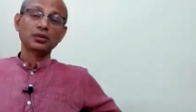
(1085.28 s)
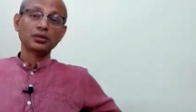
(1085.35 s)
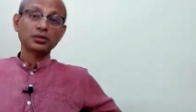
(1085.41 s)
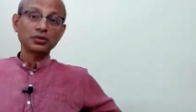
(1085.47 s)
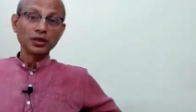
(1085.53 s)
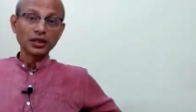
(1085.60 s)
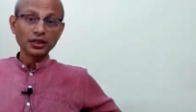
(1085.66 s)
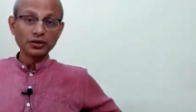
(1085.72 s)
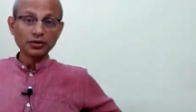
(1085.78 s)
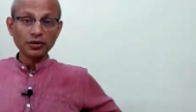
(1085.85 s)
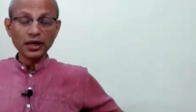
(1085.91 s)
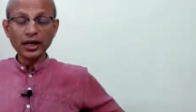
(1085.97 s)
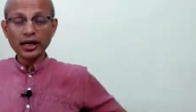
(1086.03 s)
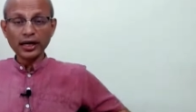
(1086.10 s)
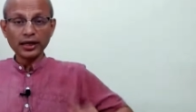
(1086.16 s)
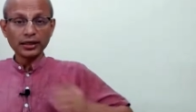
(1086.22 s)
to
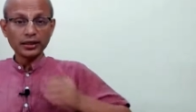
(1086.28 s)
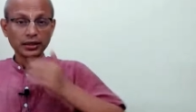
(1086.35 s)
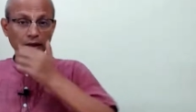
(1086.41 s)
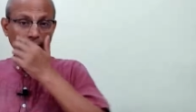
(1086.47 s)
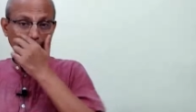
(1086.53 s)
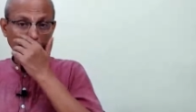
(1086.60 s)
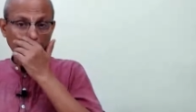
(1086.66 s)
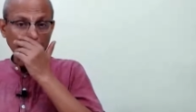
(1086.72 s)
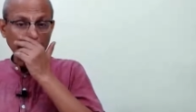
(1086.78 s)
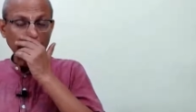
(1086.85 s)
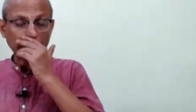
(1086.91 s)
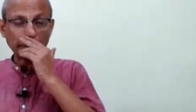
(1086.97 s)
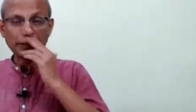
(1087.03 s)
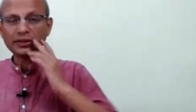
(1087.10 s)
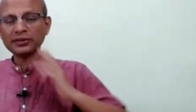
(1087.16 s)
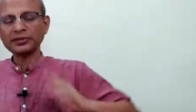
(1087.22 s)
inquire
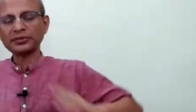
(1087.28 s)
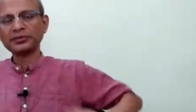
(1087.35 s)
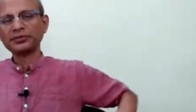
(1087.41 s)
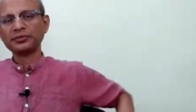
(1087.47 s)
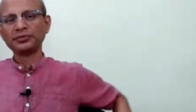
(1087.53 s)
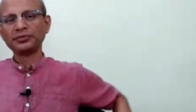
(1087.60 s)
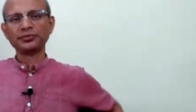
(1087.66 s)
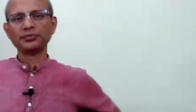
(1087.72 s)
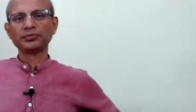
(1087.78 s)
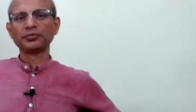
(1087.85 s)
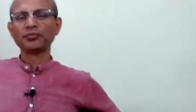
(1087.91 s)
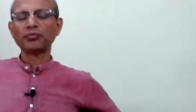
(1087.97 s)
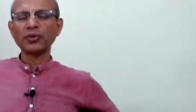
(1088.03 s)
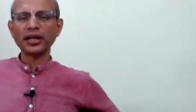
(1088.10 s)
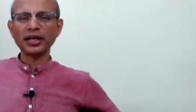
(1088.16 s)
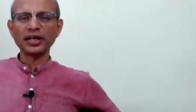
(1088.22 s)
into
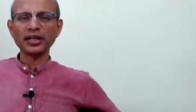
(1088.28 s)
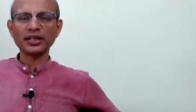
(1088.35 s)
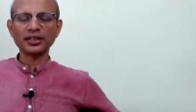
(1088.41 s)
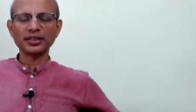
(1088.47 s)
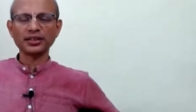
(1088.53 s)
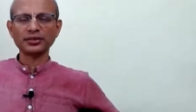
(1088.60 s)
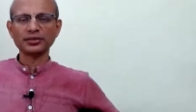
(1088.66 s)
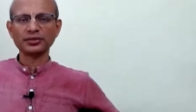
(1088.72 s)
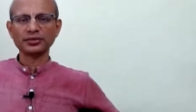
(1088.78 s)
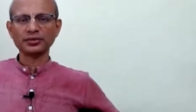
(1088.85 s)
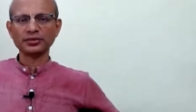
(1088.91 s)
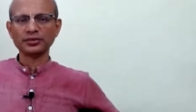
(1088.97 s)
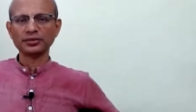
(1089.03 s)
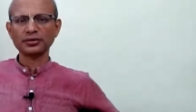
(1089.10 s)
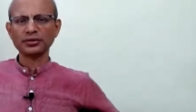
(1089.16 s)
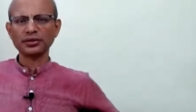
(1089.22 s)
mundanity,
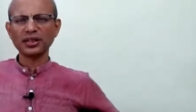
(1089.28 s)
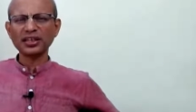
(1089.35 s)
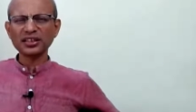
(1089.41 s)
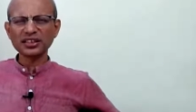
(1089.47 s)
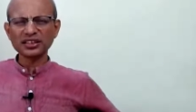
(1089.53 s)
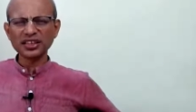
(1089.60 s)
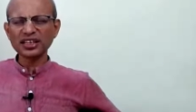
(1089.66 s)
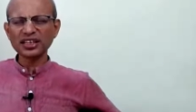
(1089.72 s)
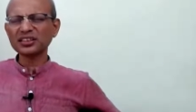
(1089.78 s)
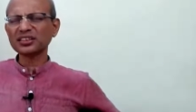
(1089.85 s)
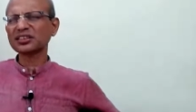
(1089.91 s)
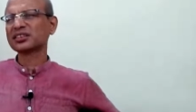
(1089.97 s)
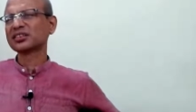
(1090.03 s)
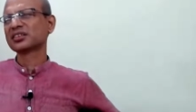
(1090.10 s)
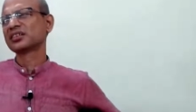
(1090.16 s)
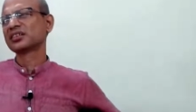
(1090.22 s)
in the
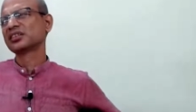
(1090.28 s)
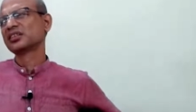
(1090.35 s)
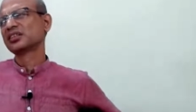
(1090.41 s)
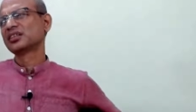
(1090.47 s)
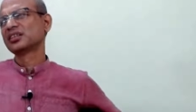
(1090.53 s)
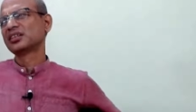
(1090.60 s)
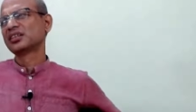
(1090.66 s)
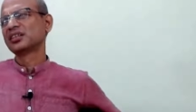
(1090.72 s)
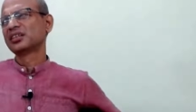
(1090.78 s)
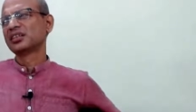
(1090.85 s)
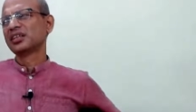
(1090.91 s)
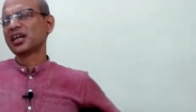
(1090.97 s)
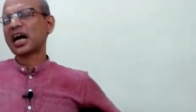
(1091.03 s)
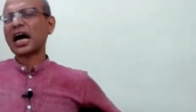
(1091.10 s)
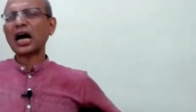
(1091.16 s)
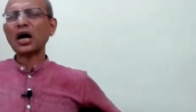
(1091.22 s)
sense
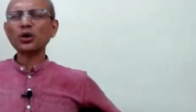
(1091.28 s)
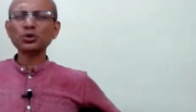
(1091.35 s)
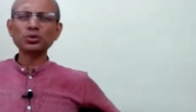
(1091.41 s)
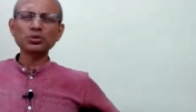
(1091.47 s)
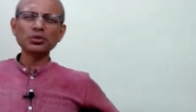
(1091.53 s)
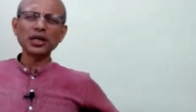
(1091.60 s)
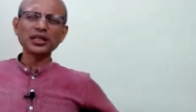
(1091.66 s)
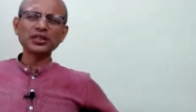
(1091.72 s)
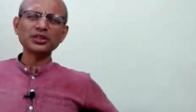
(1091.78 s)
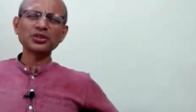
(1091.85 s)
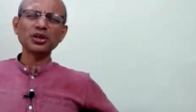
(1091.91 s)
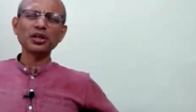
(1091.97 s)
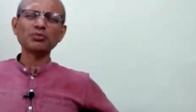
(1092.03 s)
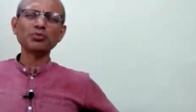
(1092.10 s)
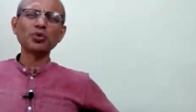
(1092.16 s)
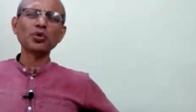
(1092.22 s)
how to
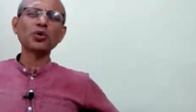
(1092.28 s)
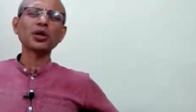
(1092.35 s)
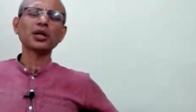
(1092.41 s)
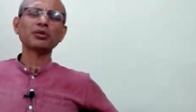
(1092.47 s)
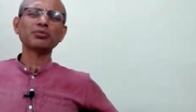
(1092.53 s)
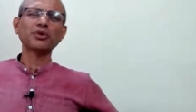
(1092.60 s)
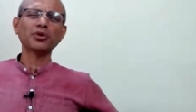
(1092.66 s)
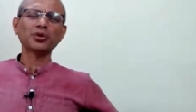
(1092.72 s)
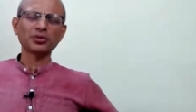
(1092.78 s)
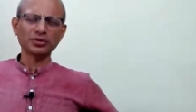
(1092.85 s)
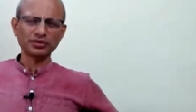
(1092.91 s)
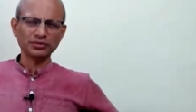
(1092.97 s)
enjoy more and more.